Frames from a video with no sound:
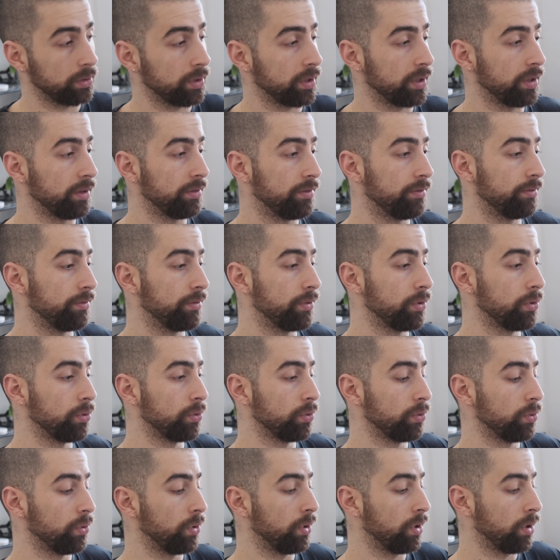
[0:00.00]
If
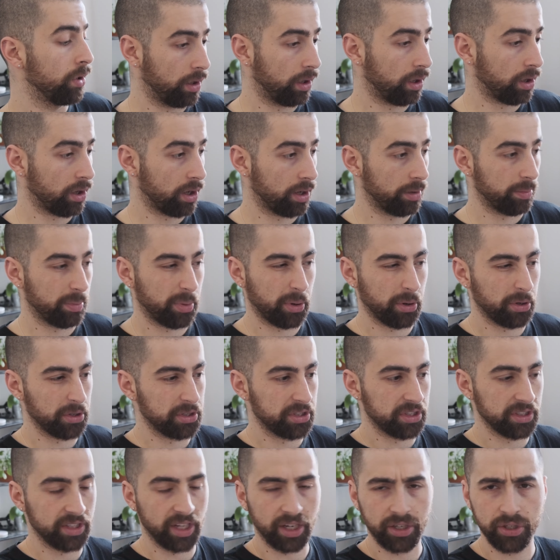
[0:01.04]
you are a
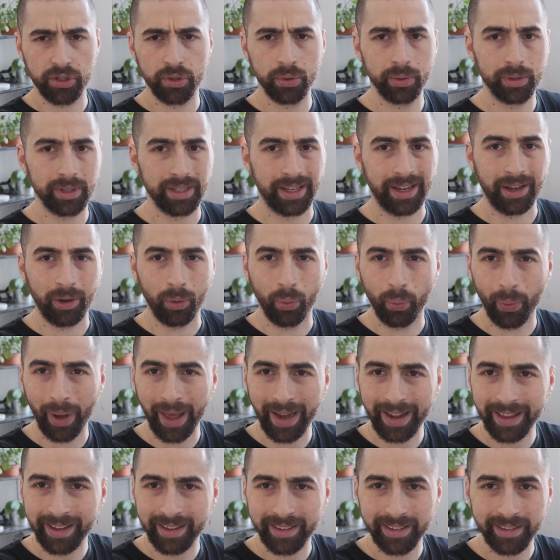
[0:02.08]
person that shoots like
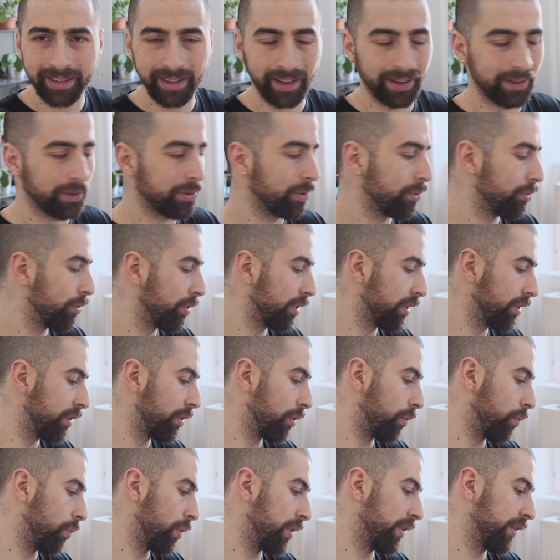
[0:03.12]
weddings and you really
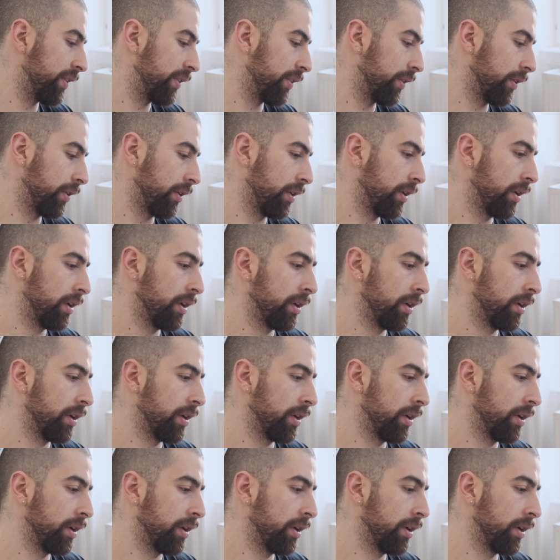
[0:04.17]
don't want to,